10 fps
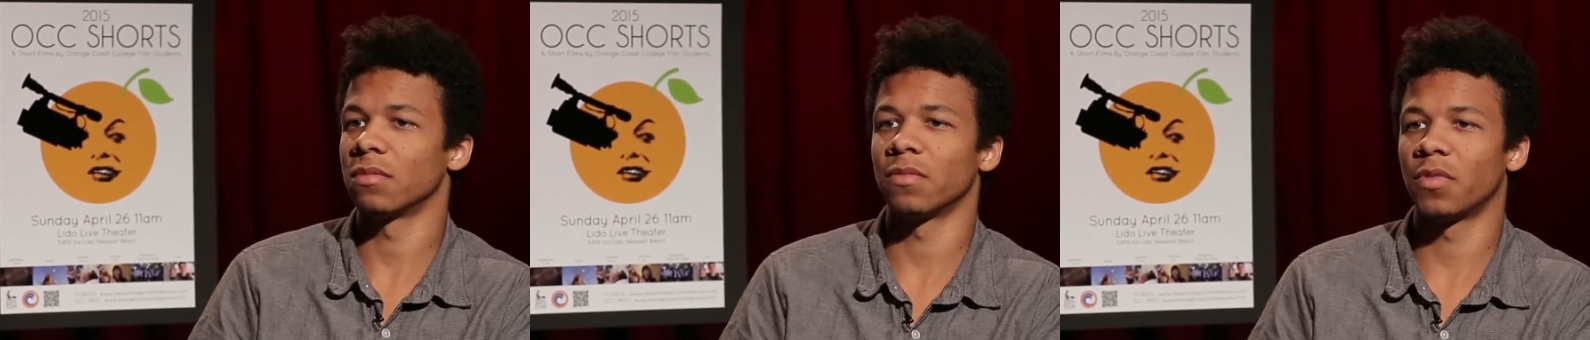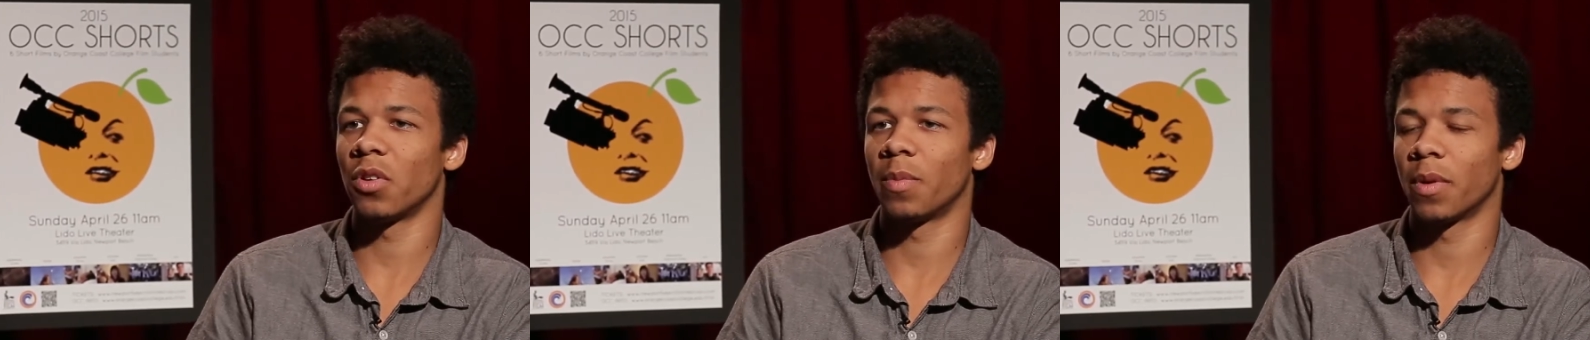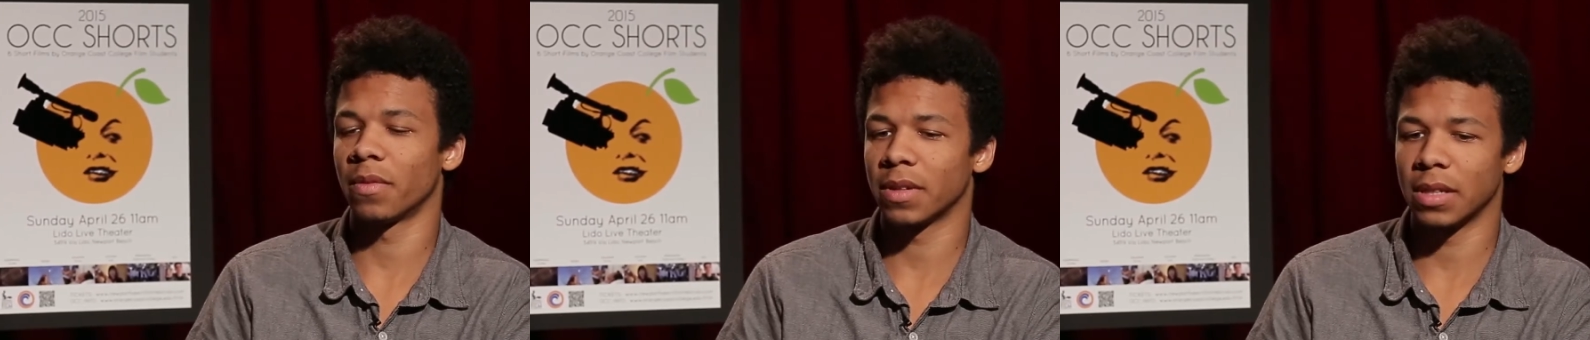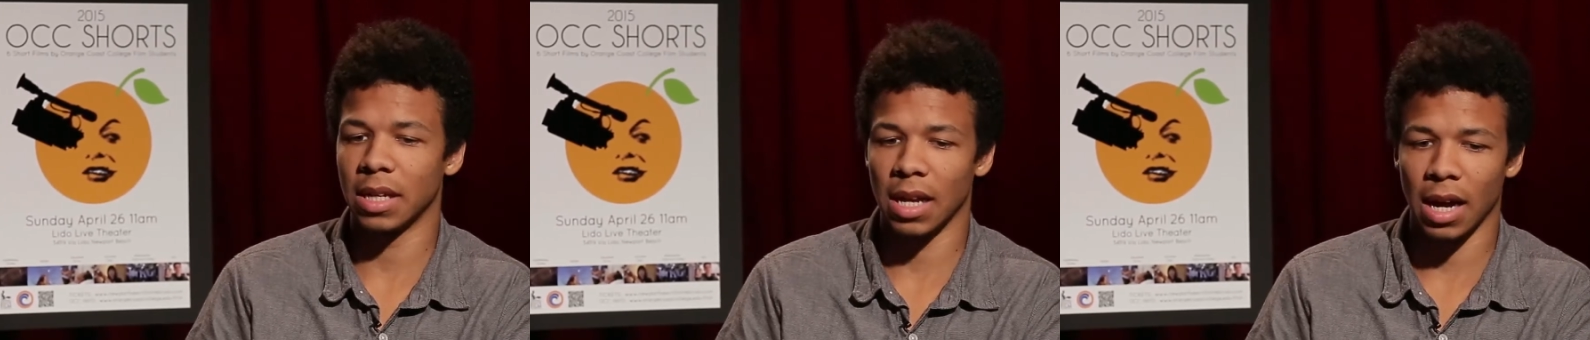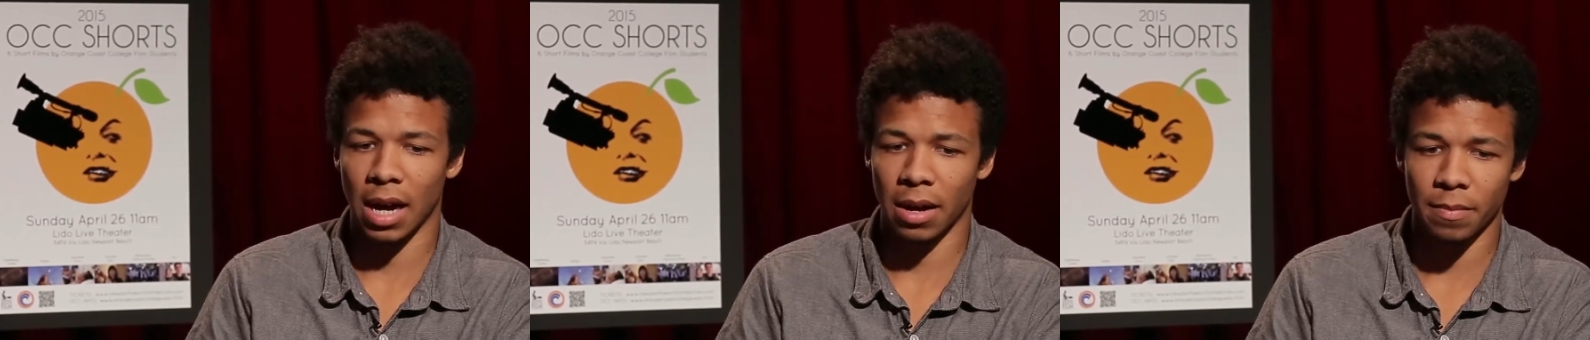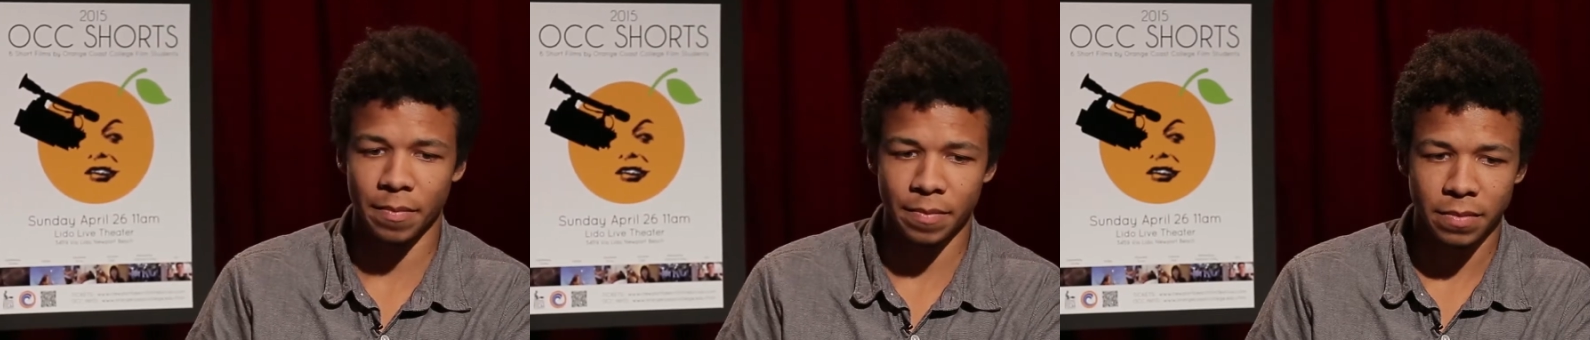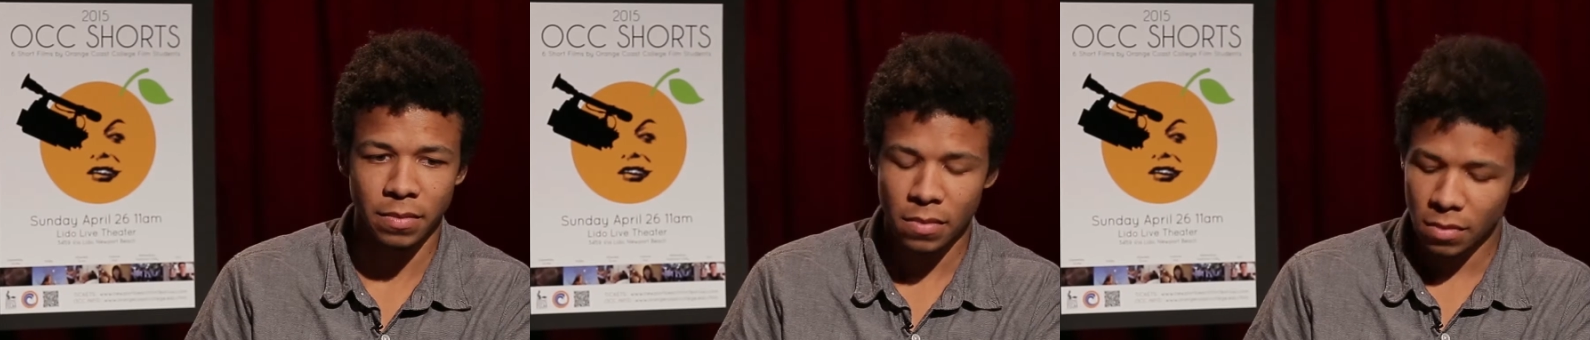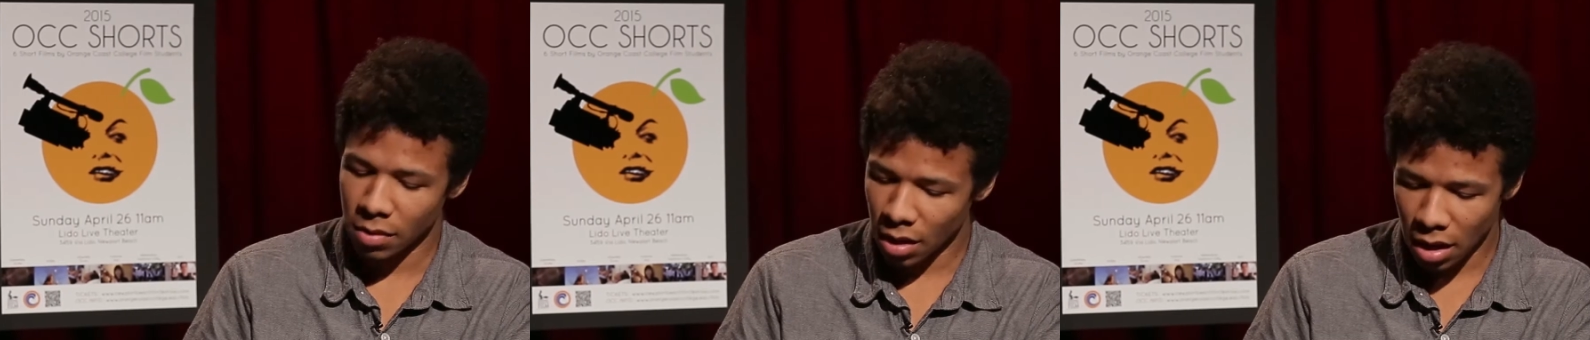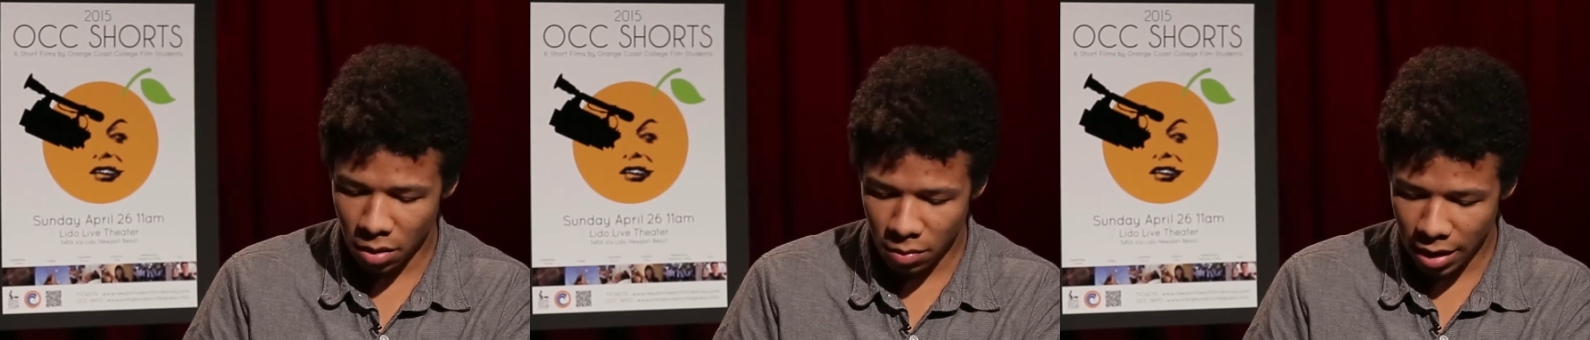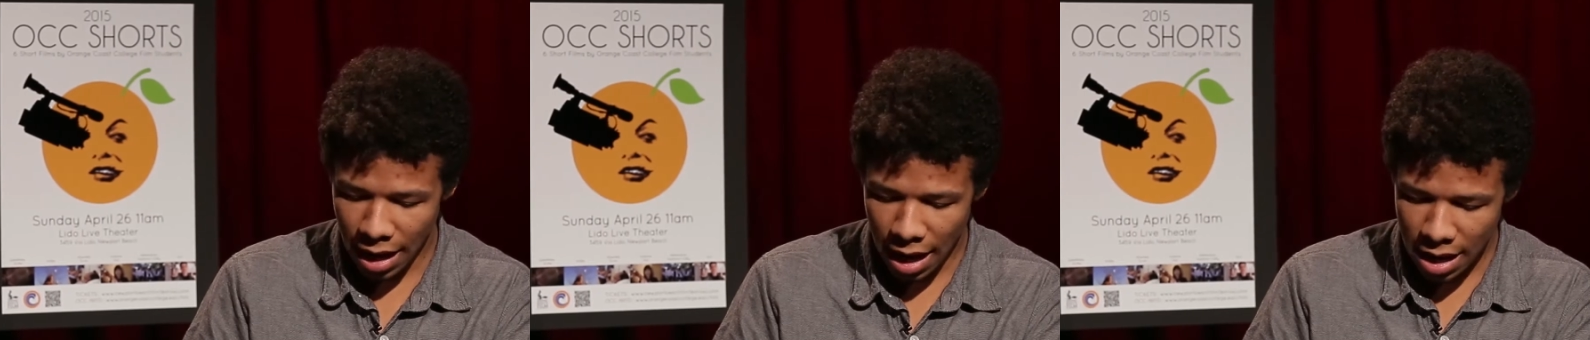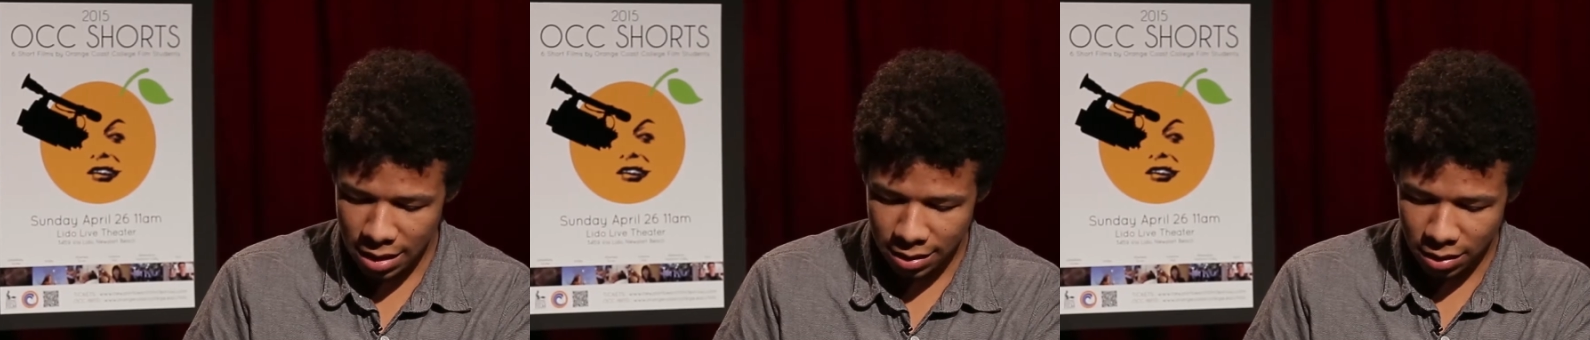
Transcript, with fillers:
Speaker 1: Flowed perfectly. Um, I want to ask.